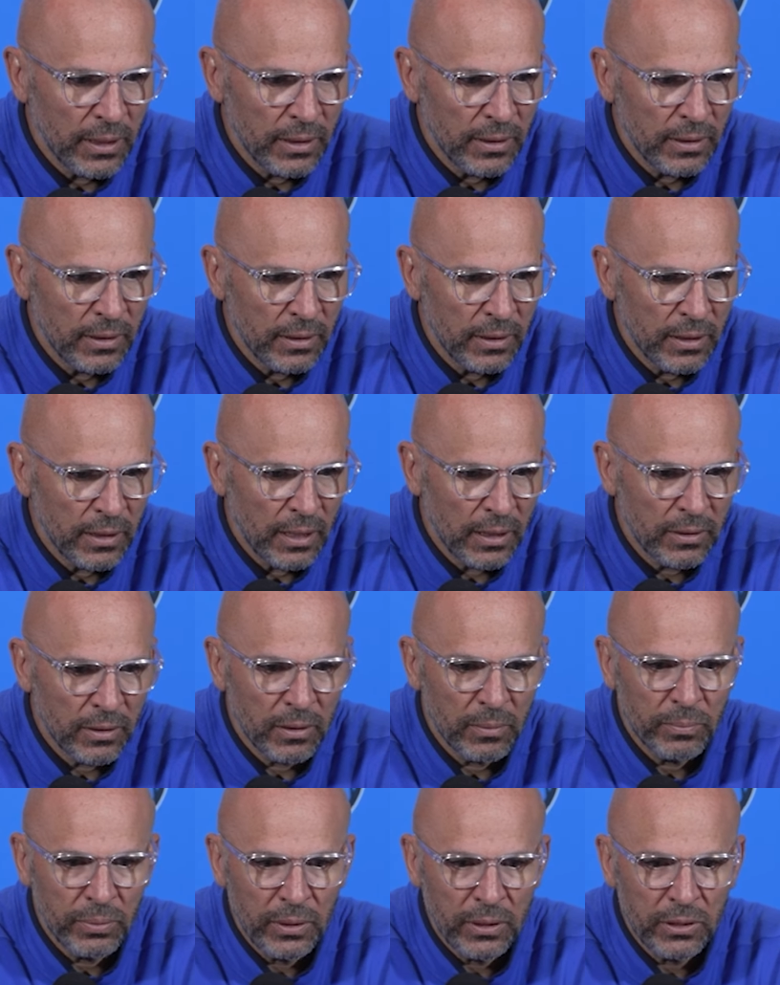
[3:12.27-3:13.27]
And then I
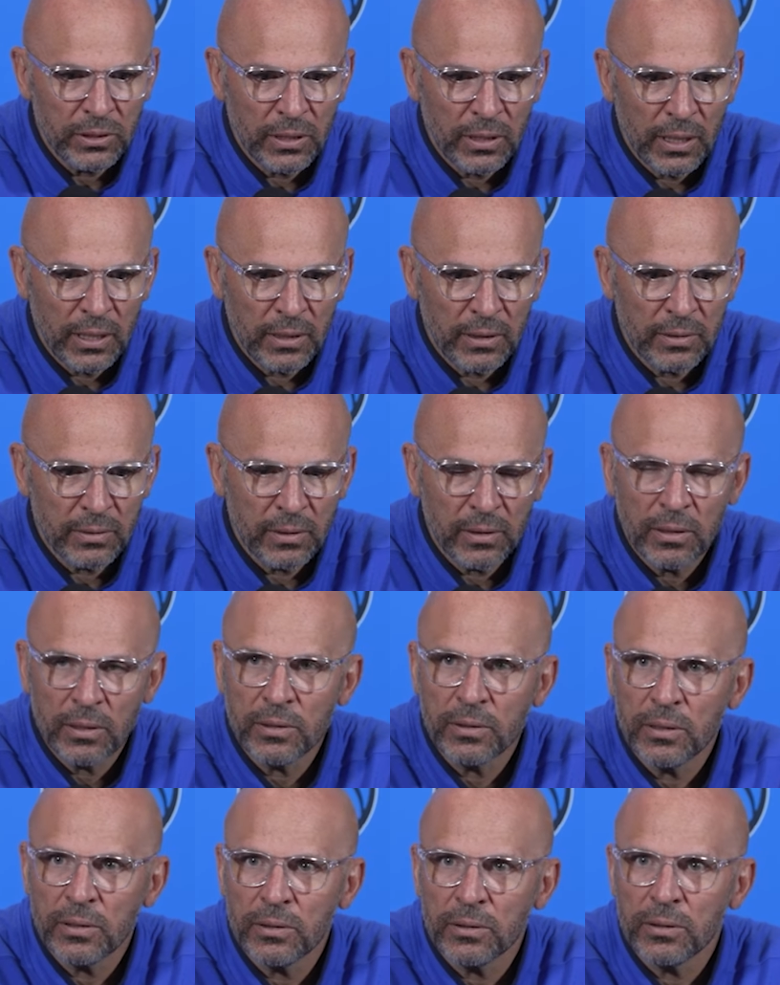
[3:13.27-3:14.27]
thought PJ had
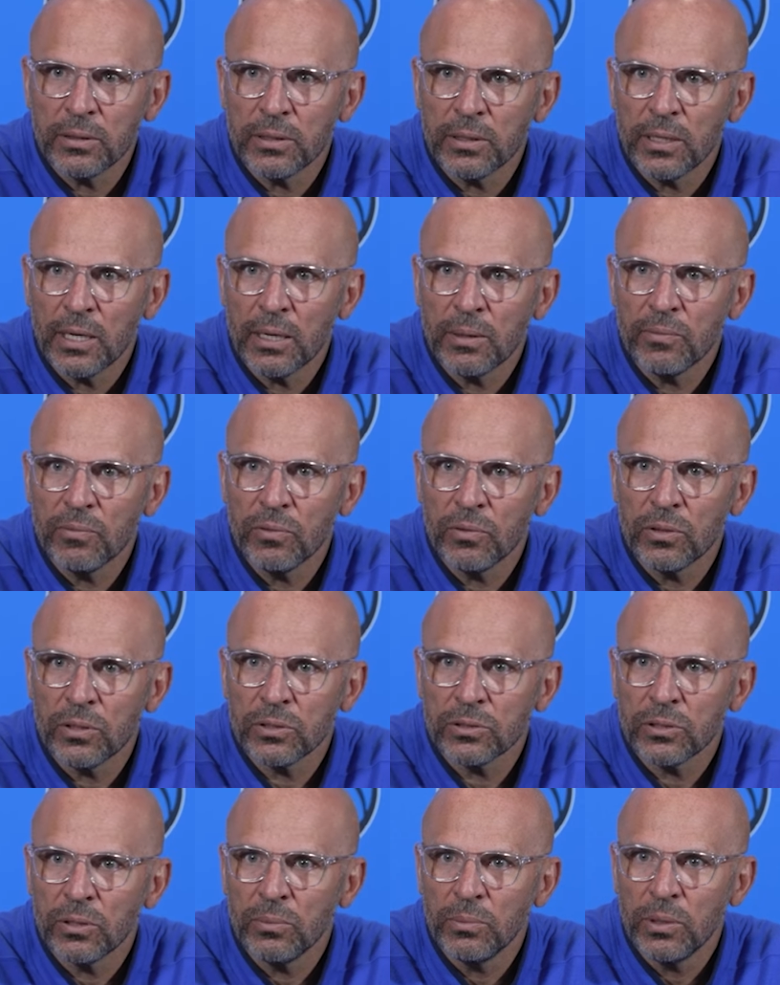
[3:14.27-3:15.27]
another good game for
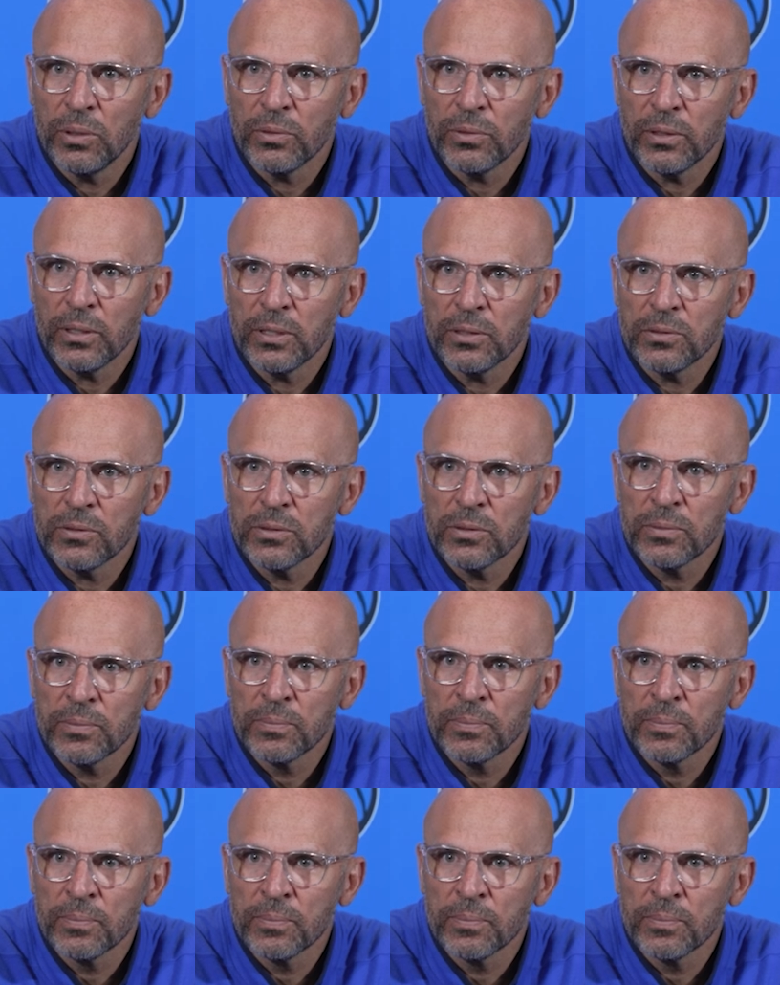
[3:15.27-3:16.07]
us on both ends.